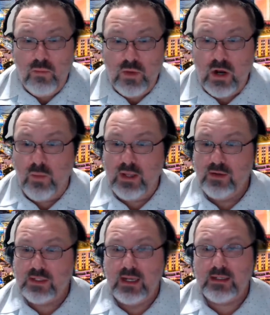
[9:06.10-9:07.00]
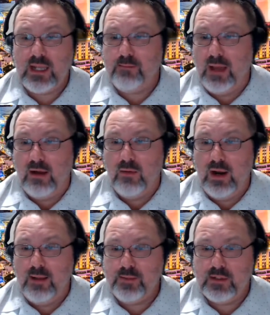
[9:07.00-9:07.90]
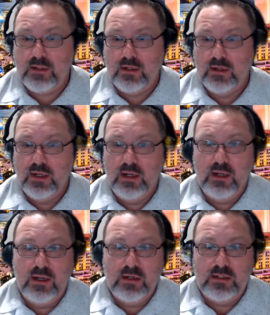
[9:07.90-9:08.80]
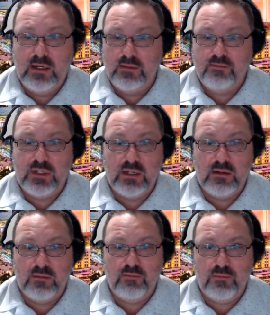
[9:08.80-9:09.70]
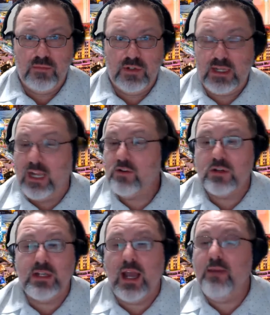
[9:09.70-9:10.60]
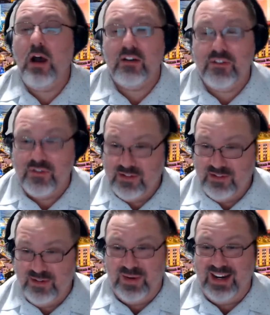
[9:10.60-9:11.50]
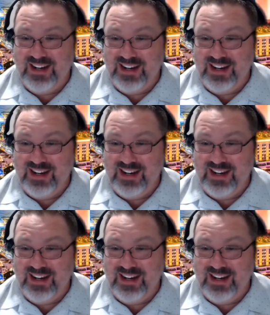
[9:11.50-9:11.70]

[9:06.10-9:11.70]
we use things like Power Apps to schedule time off, right?